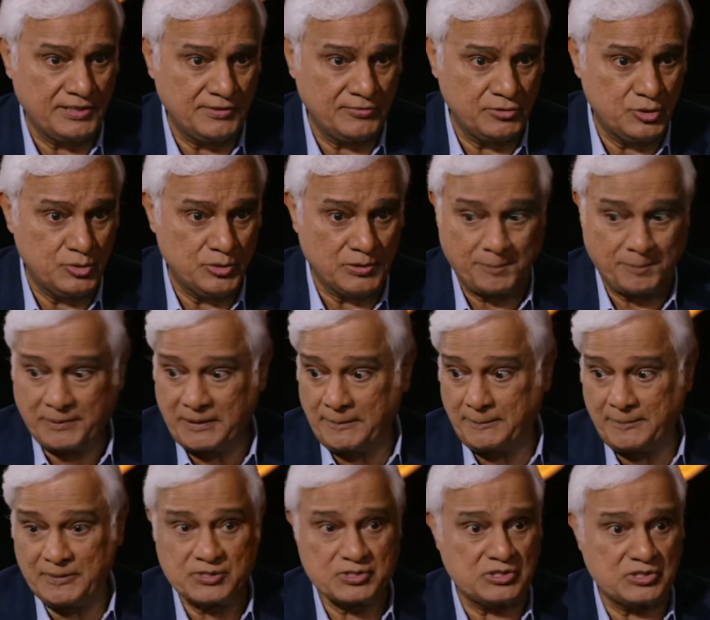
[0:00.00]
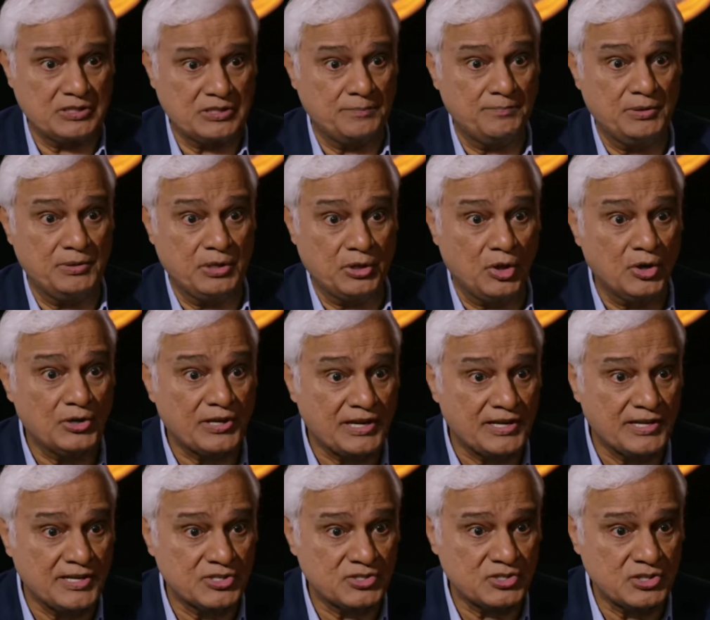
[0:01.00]
that individual purpose and a
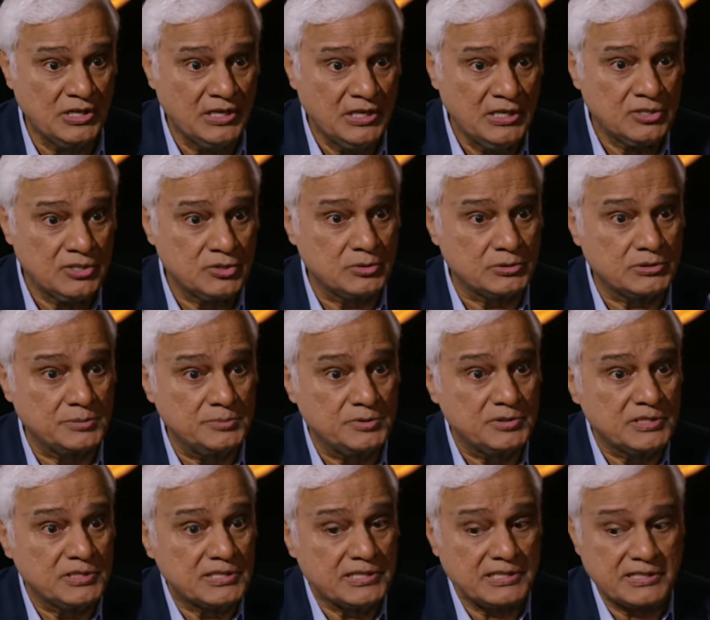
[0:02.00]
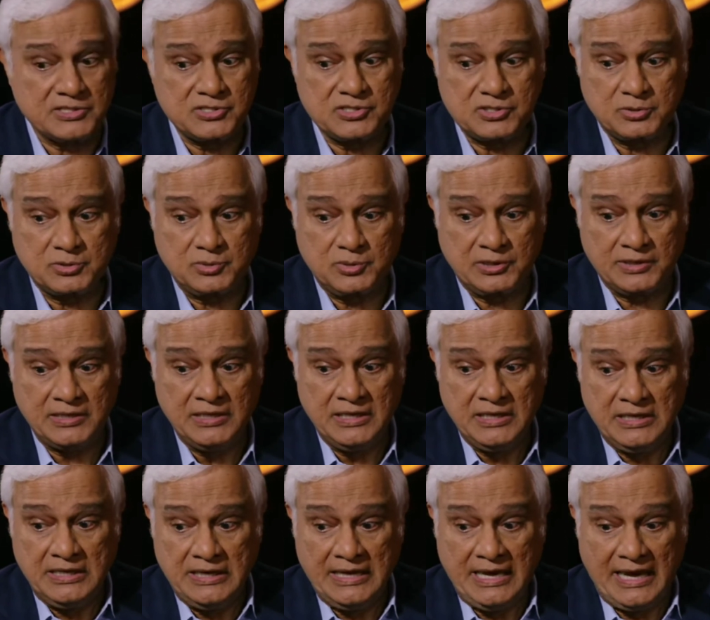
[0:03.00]
belongingness to a community and so
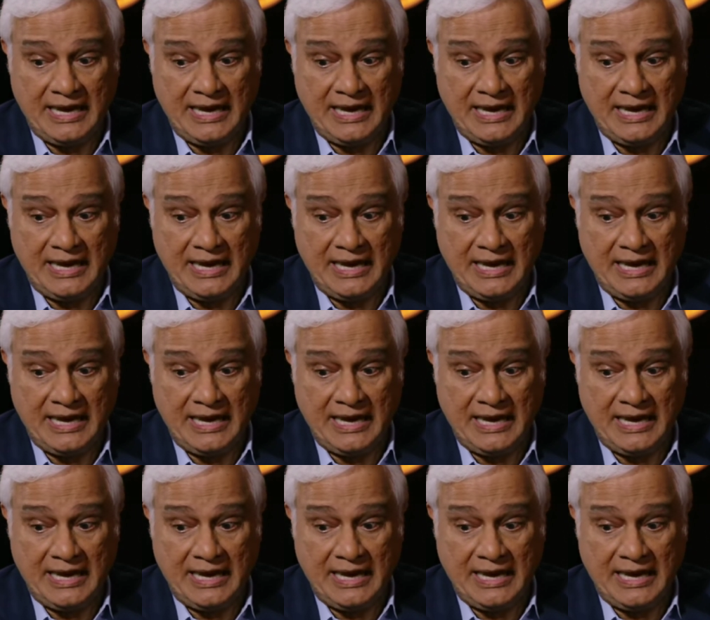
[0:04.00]
on.